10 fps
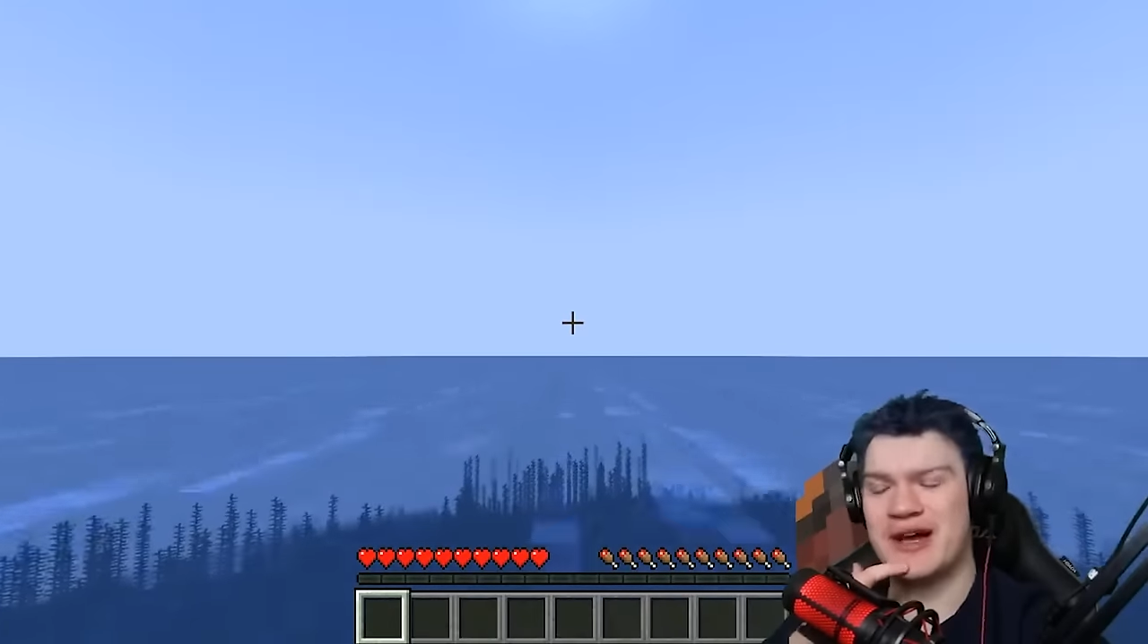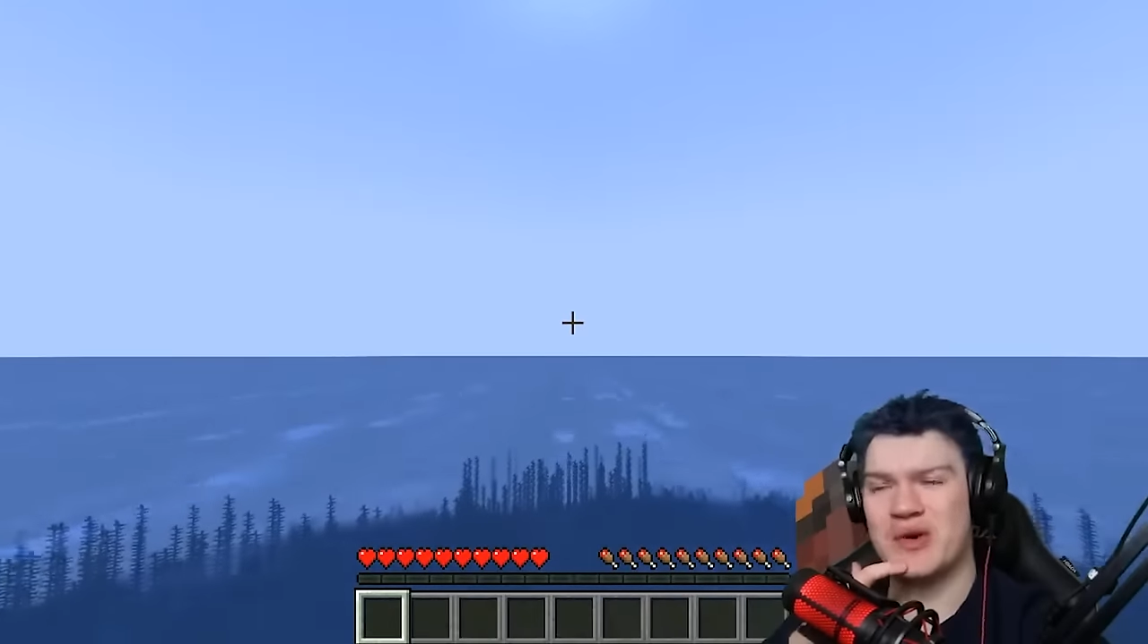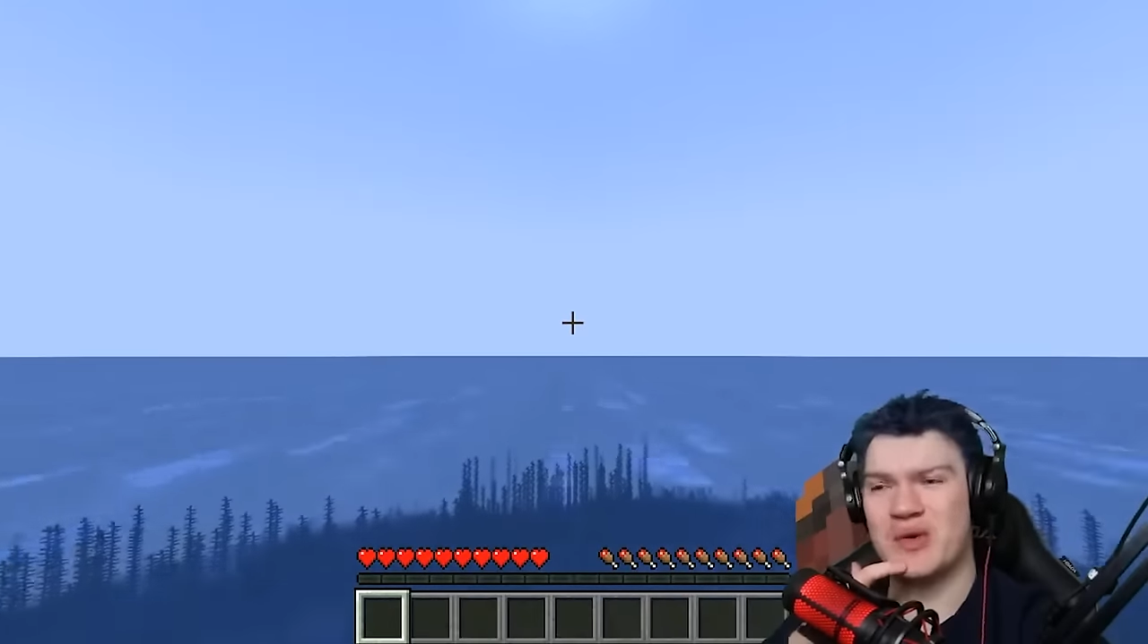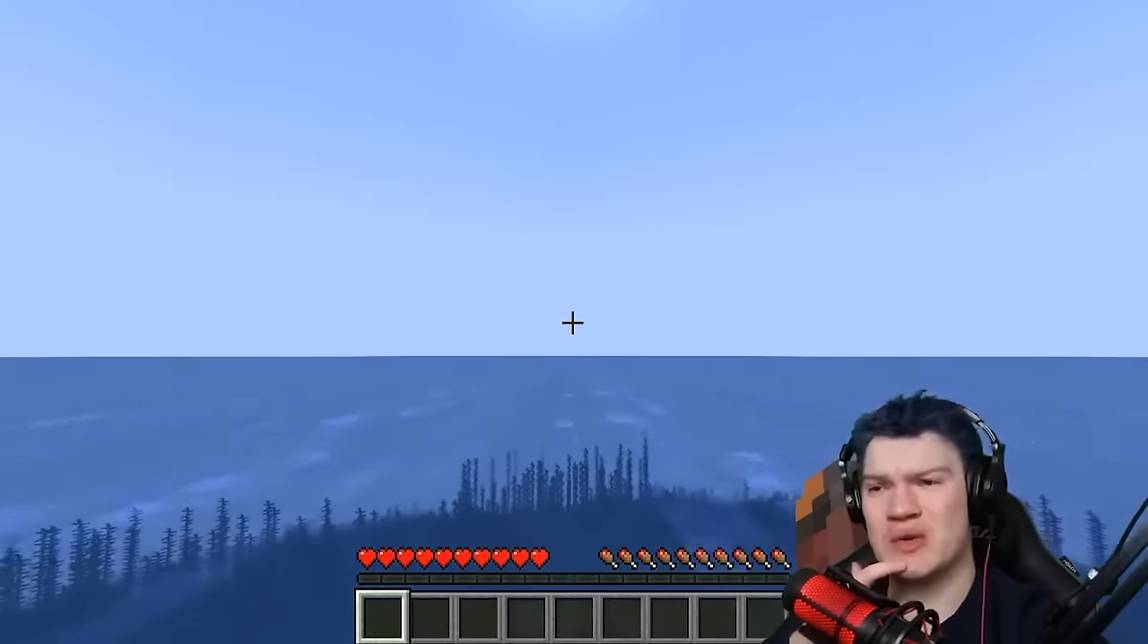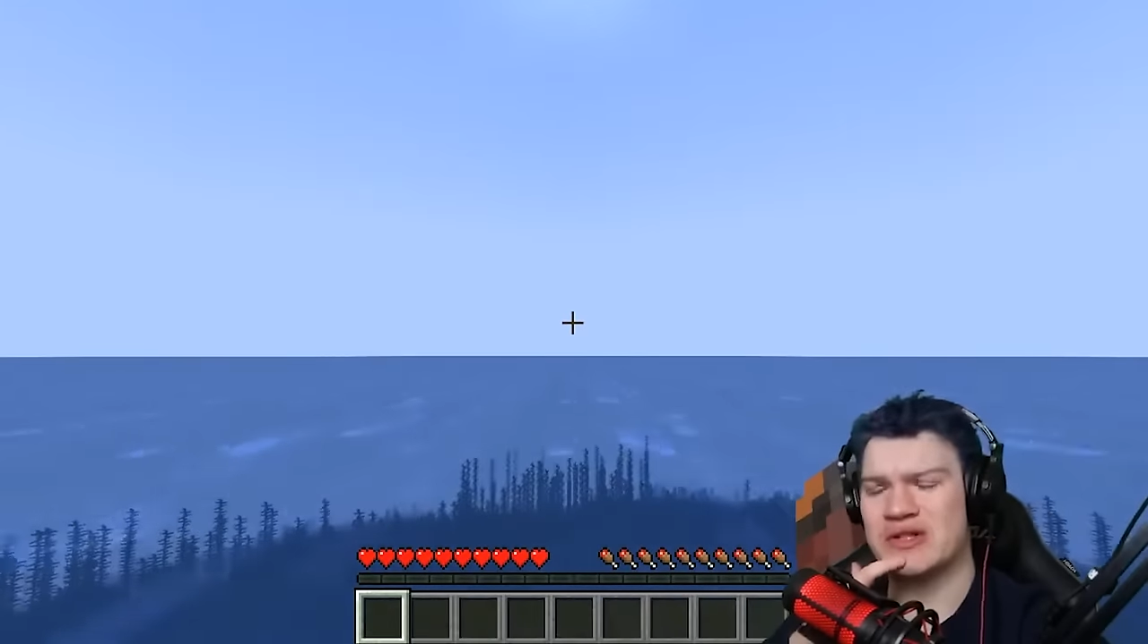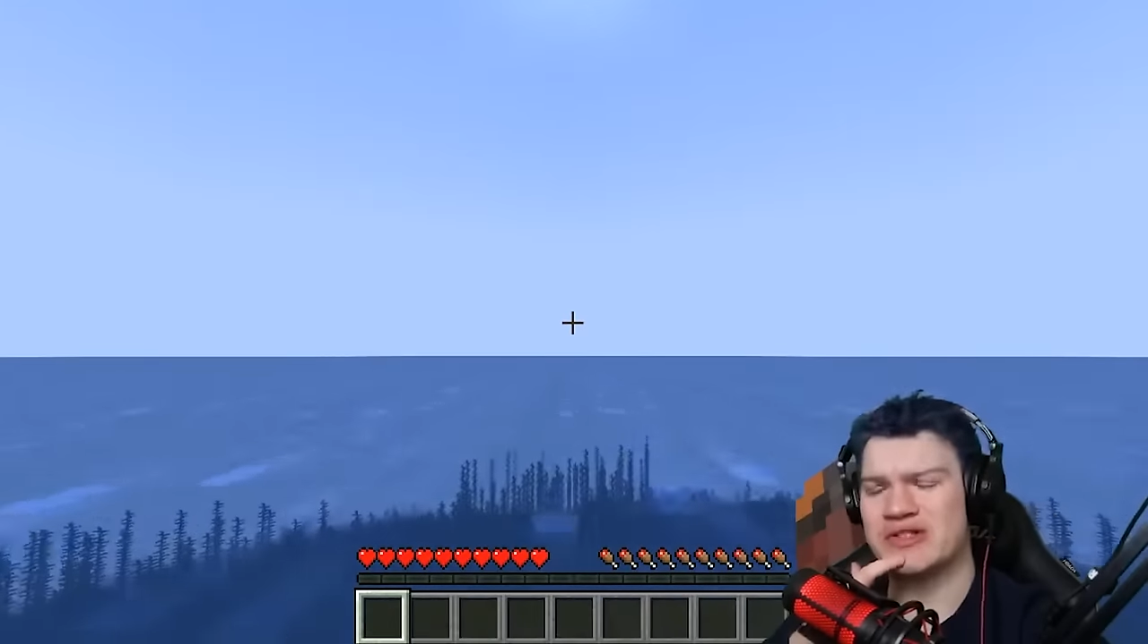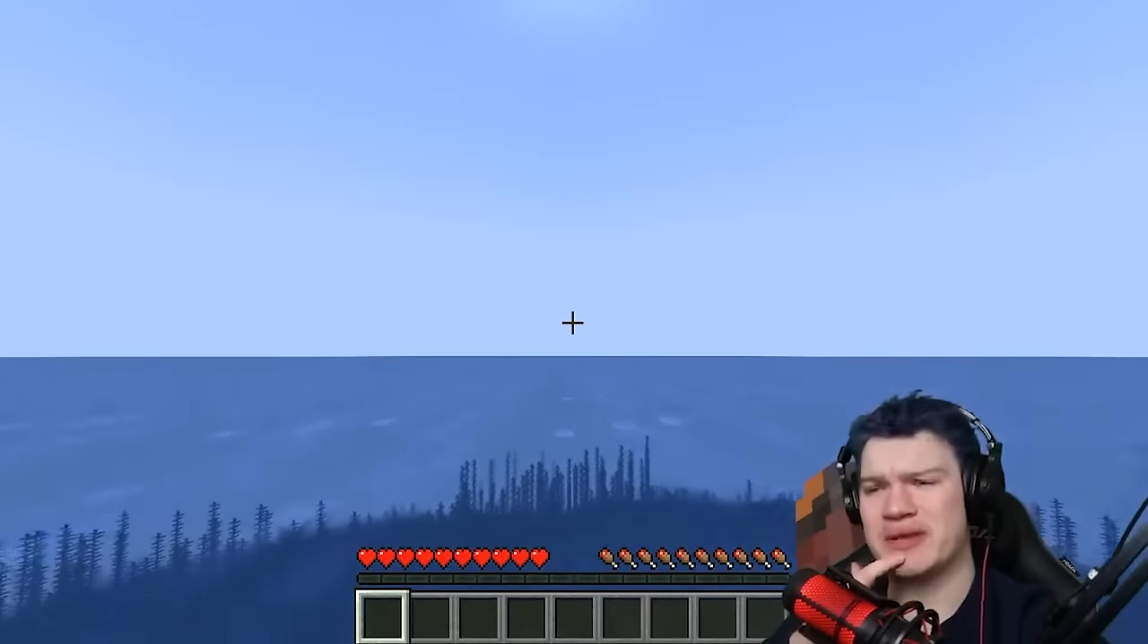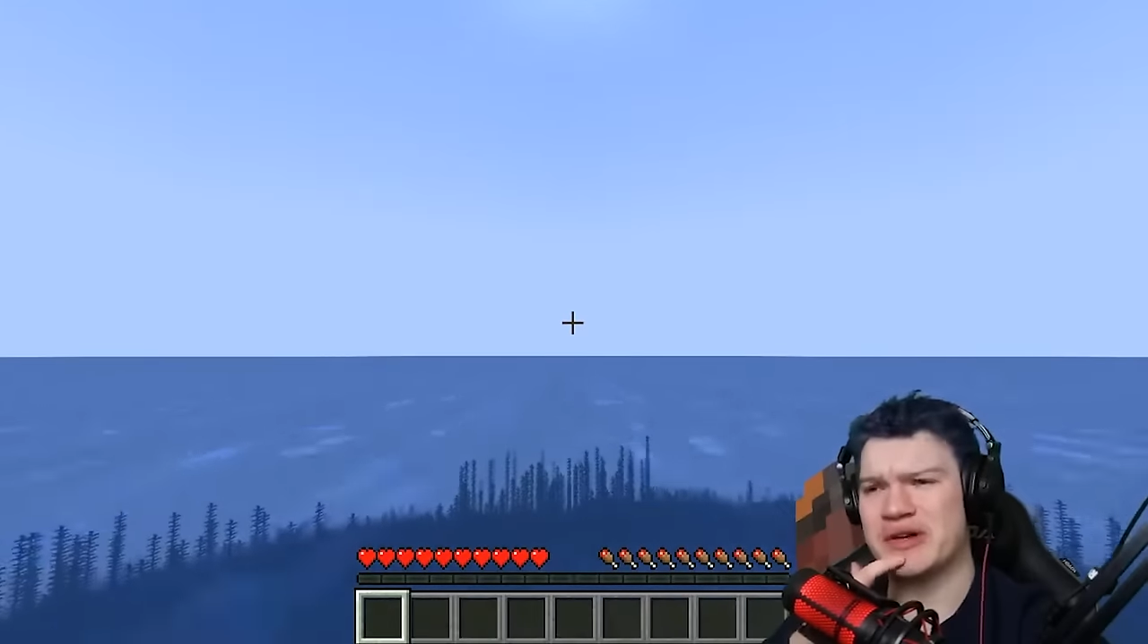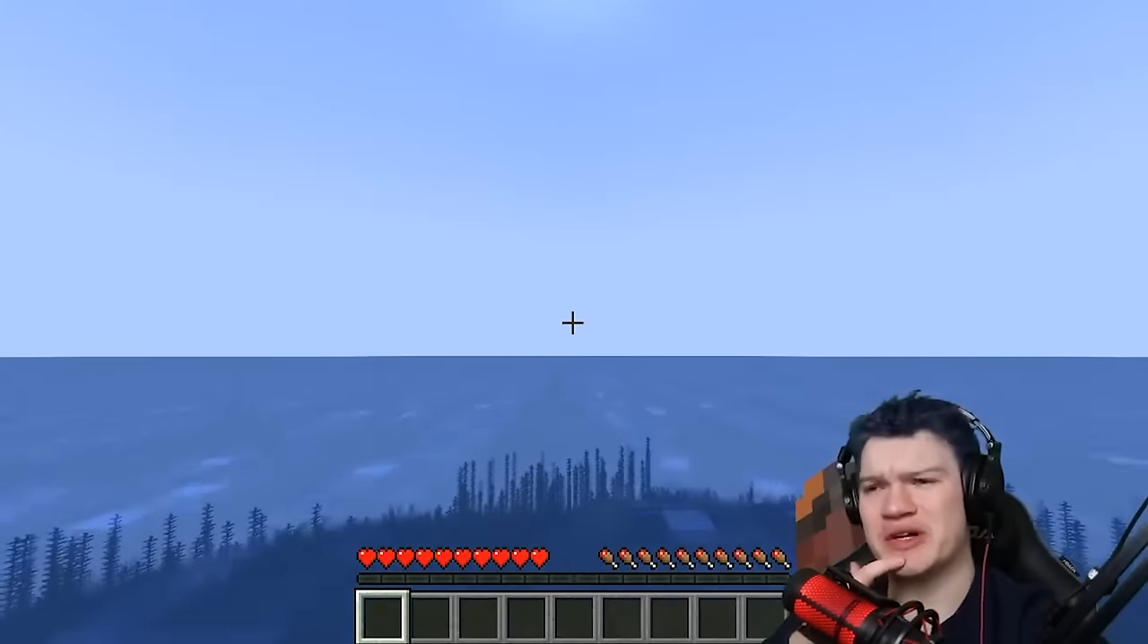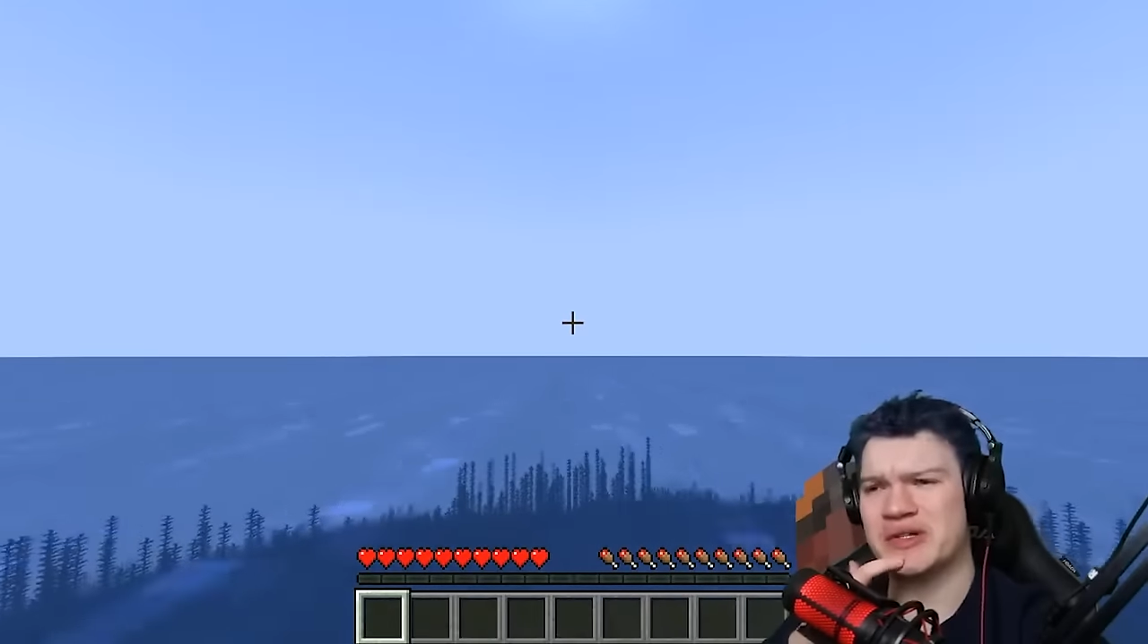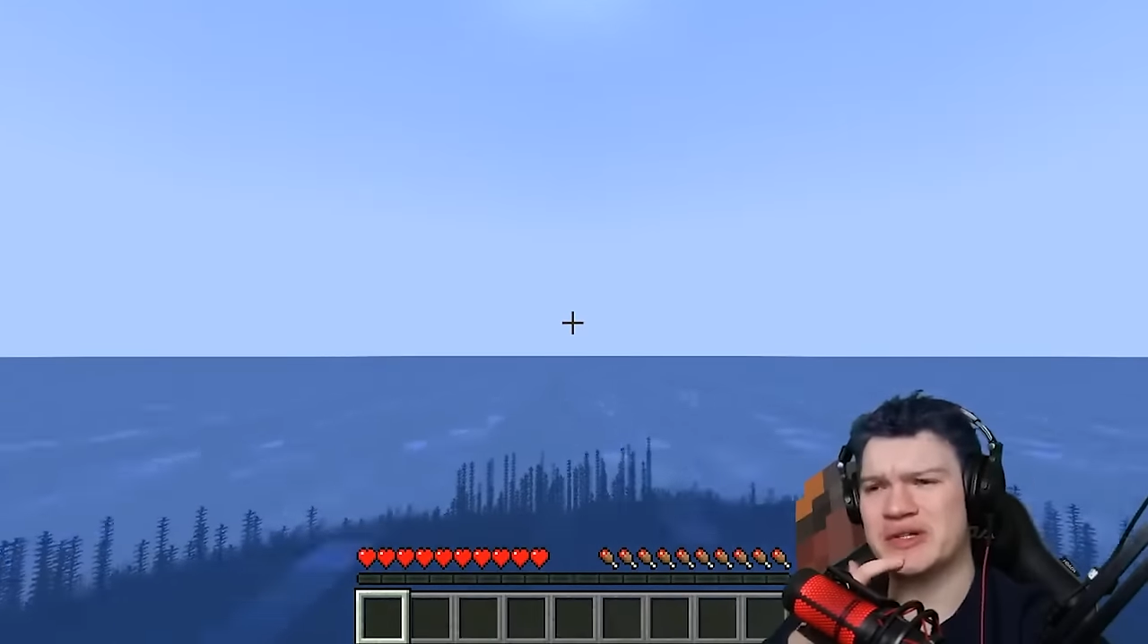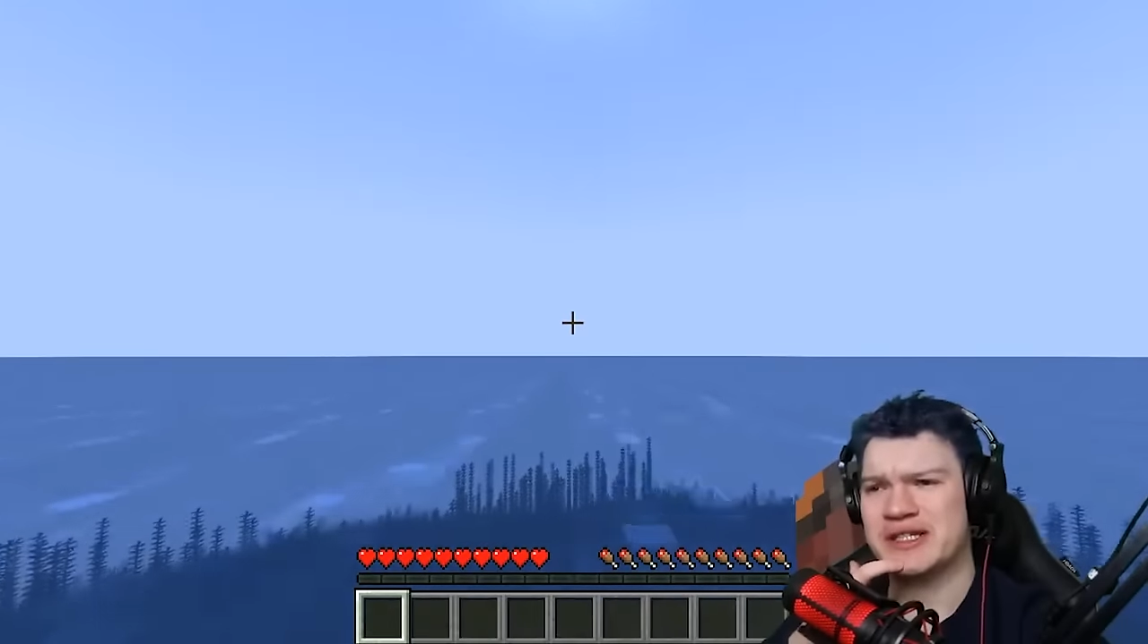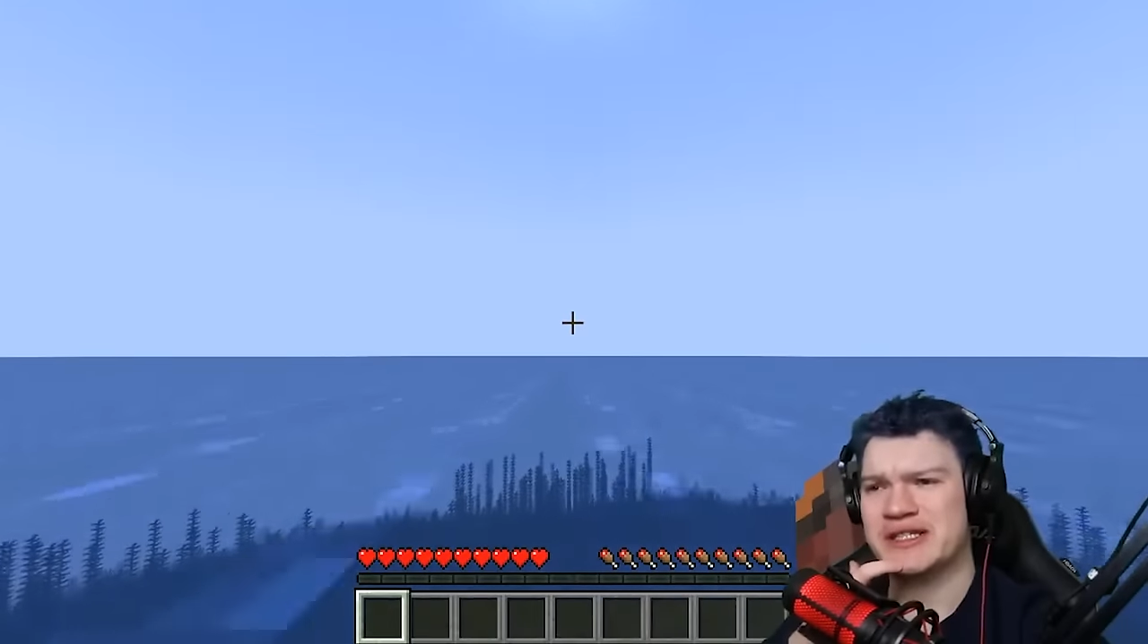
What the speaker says: that hole somehow